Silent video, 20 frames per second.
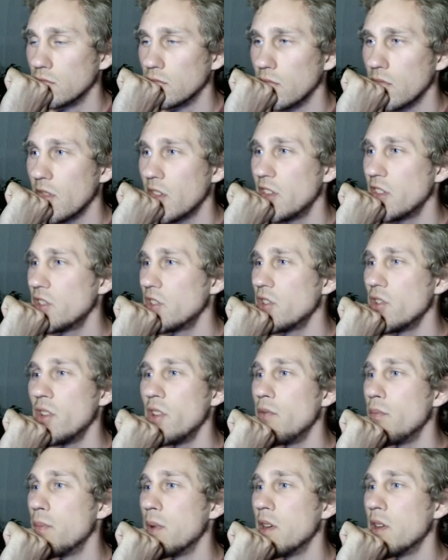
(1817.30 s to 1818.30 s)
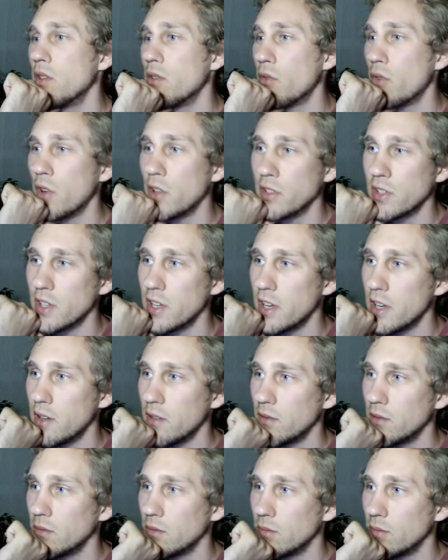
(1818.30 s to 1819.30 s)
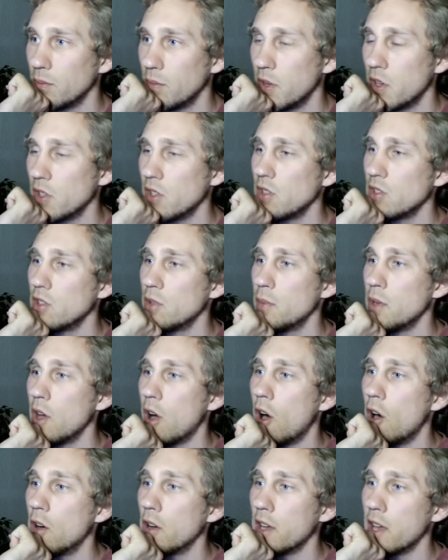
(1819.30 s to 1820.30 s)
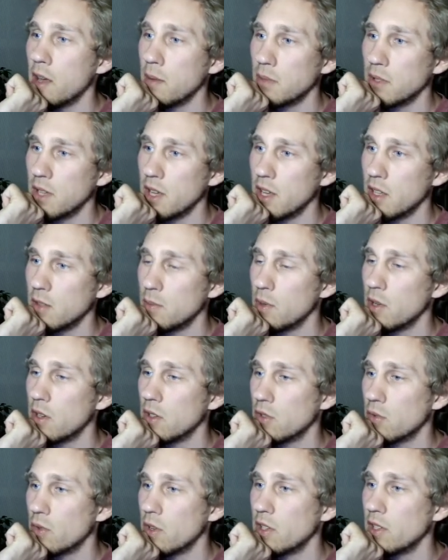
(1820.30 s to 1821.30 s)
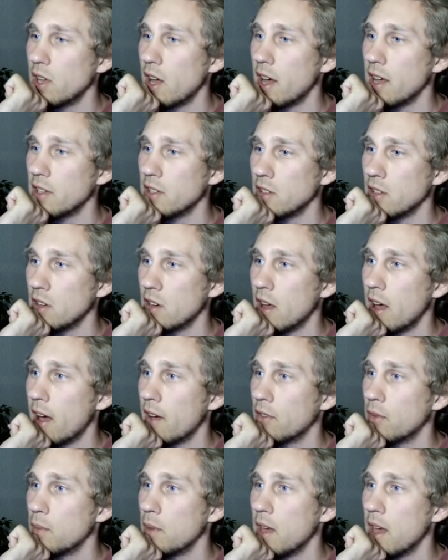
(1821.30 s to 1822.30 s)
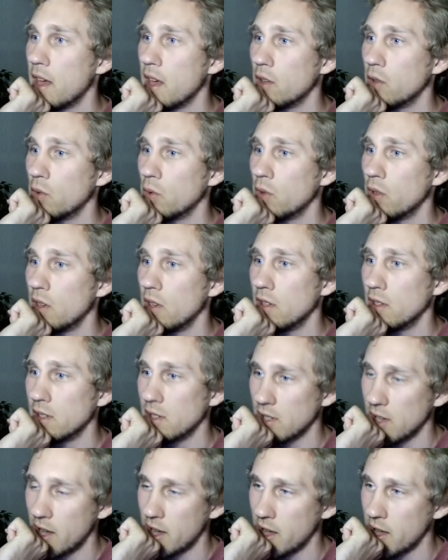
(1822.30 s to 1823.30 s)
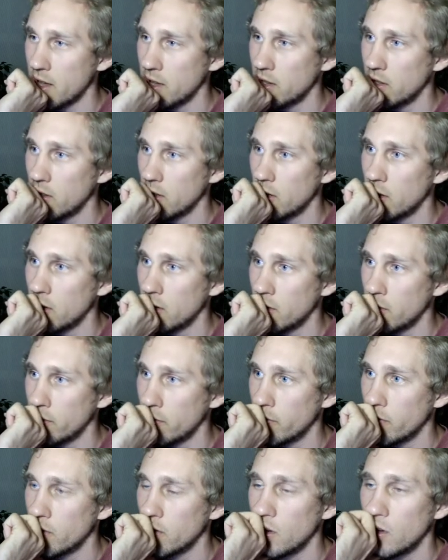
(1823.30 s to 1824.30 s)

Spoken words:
This shouldn't even be in the run state because it should be all game states, because resize is going to have to be handled inside of,